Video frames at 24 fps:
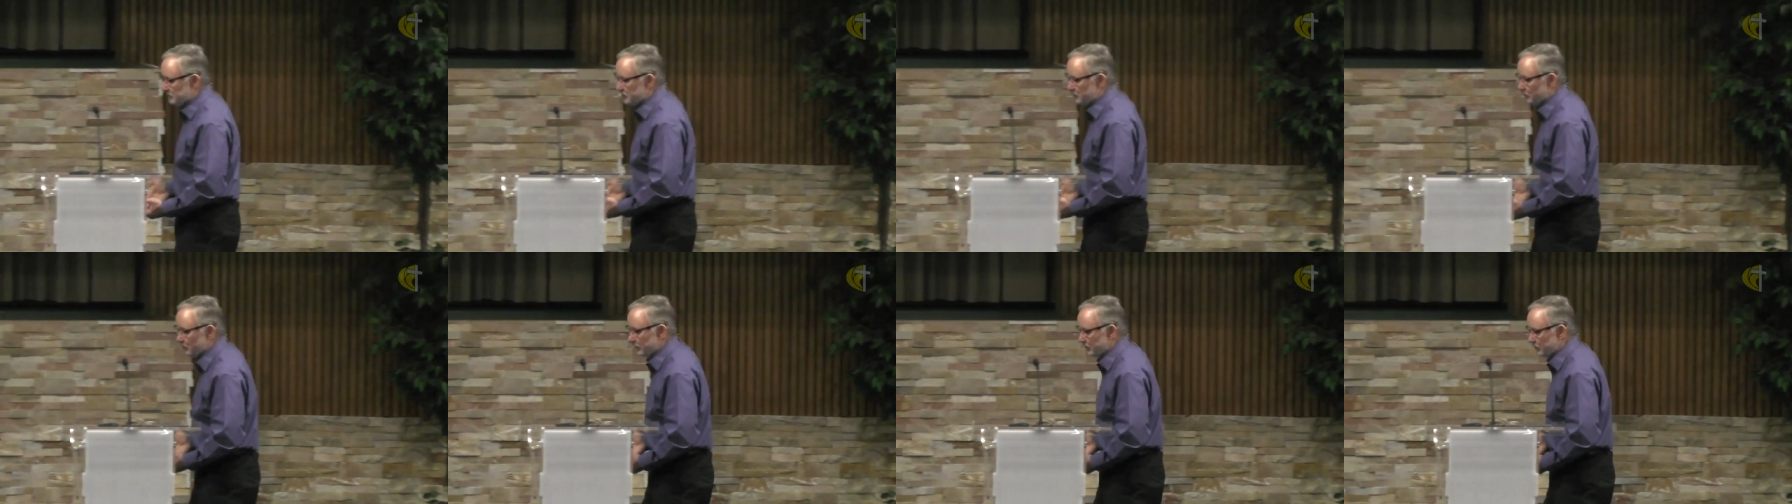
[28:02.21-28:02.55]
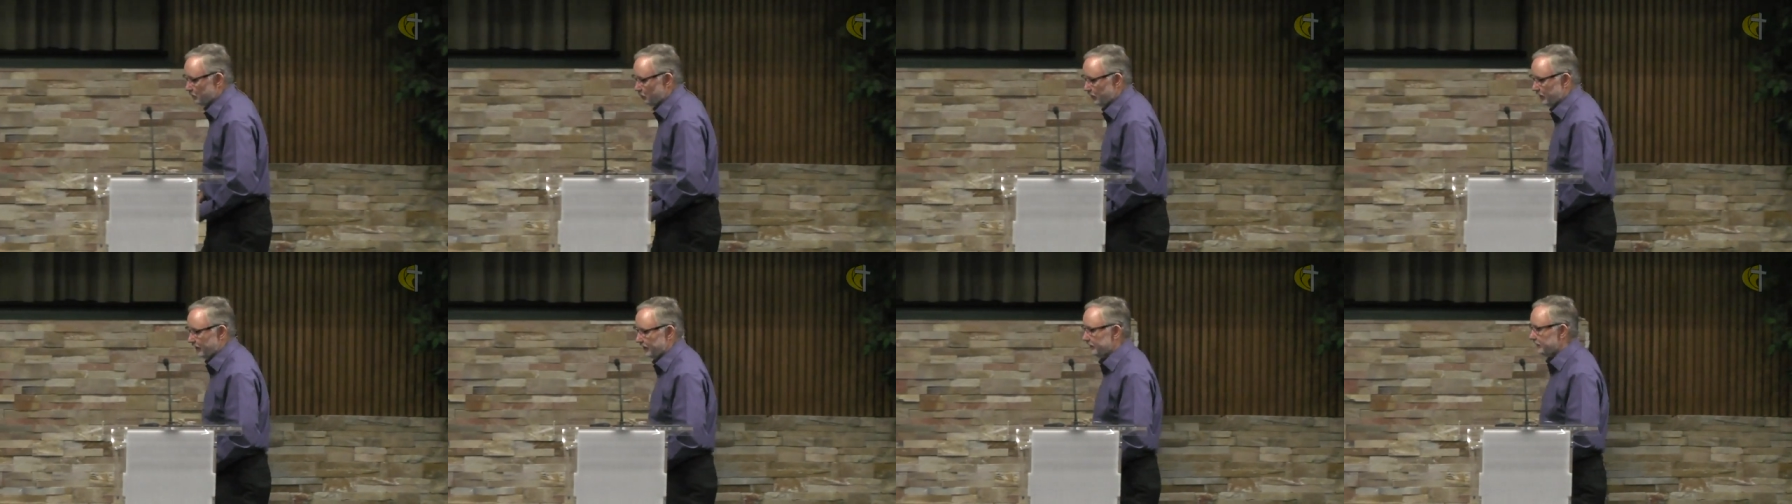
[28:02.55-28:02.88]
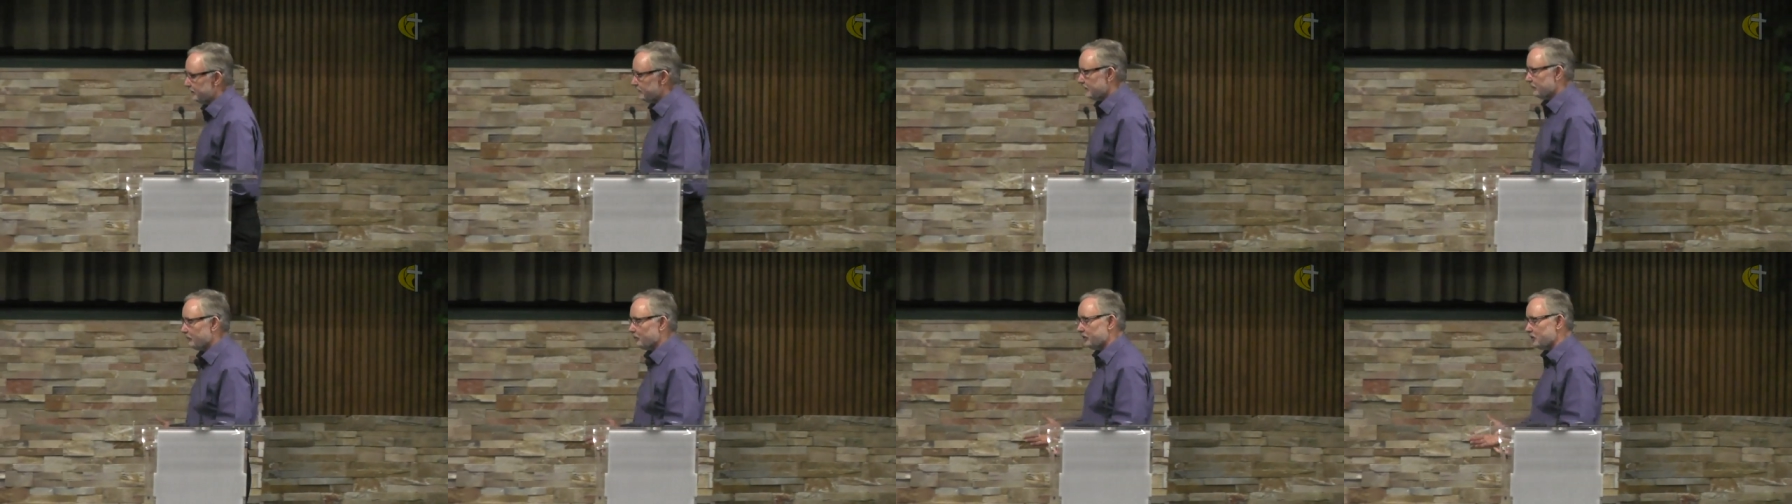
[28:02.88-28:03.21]
went away,
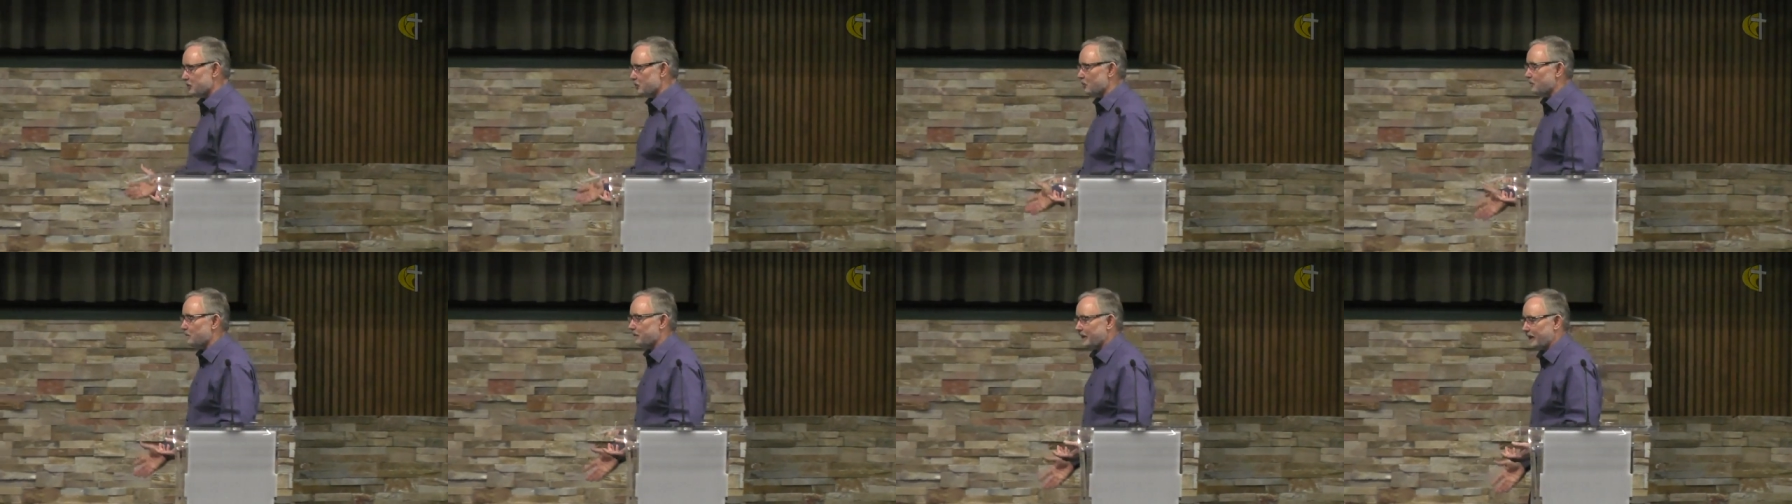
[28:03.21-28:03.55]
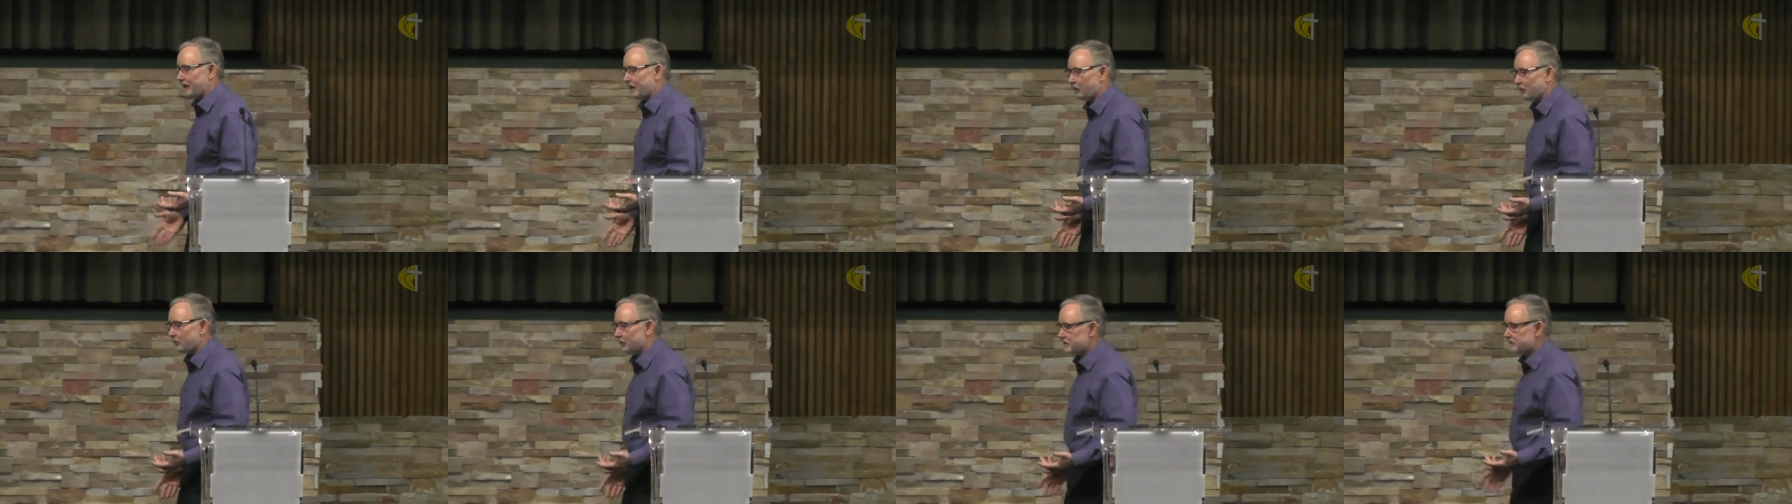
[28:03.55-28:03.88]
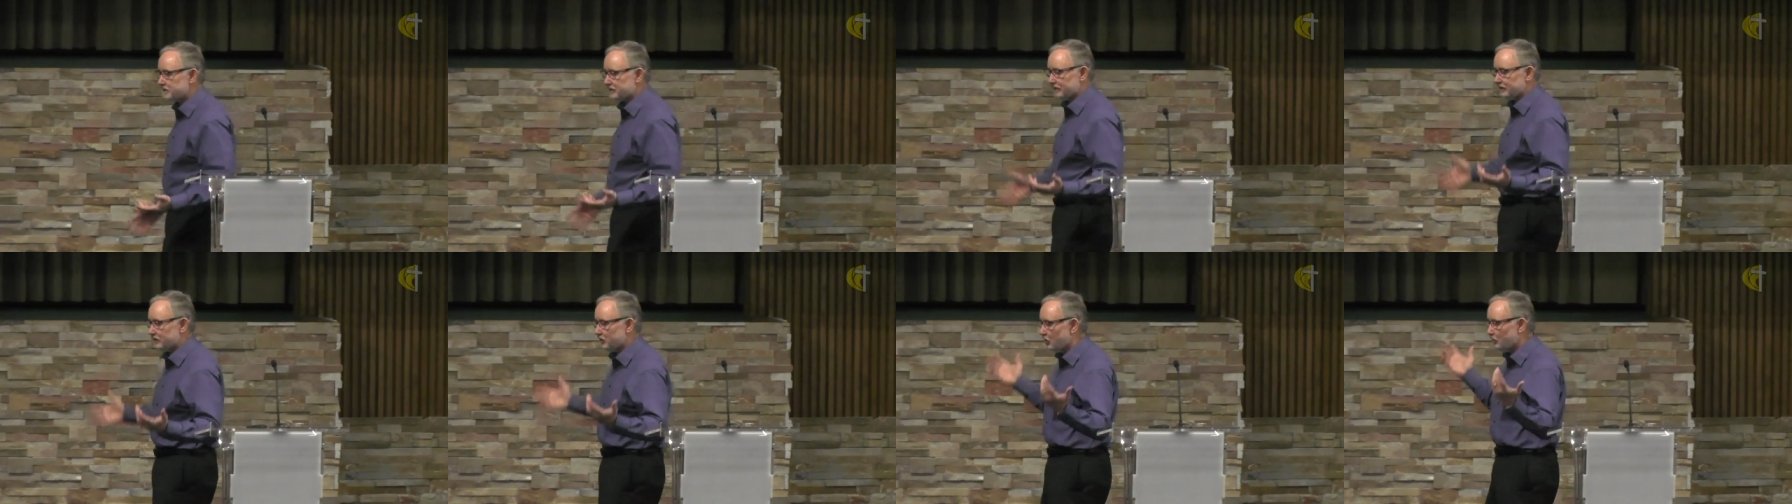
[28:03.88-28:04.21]
and there were no
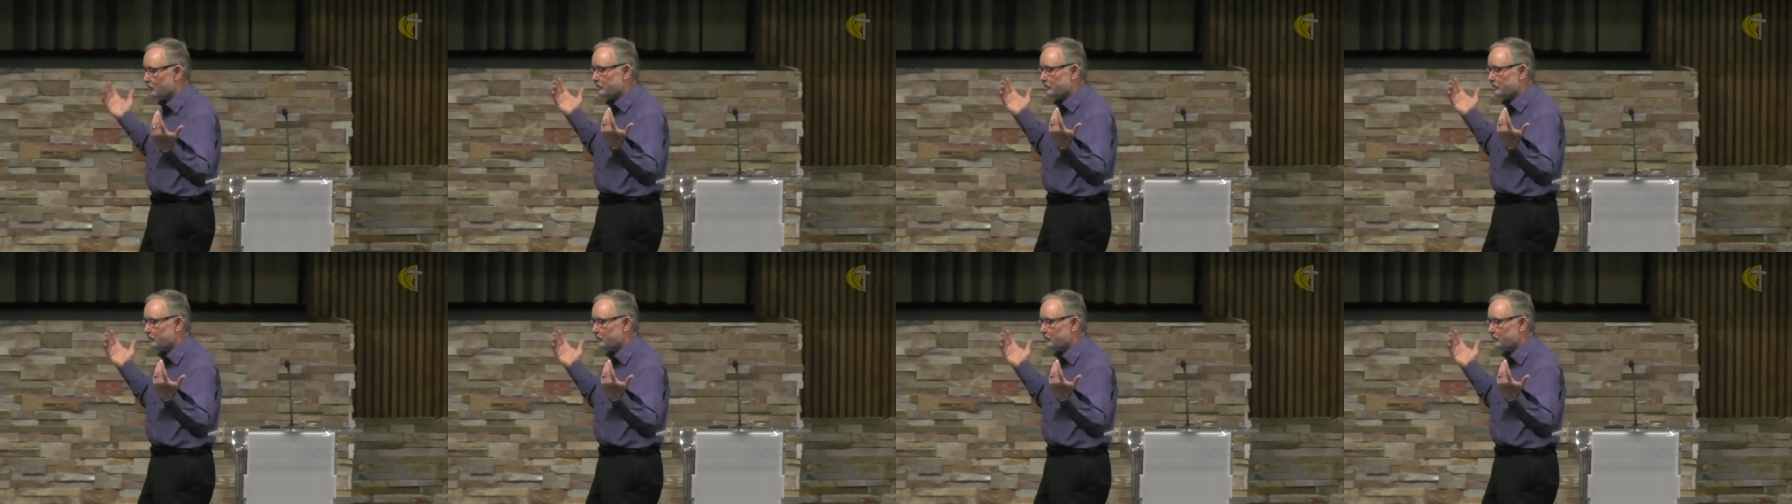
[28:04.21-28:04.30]
powers and no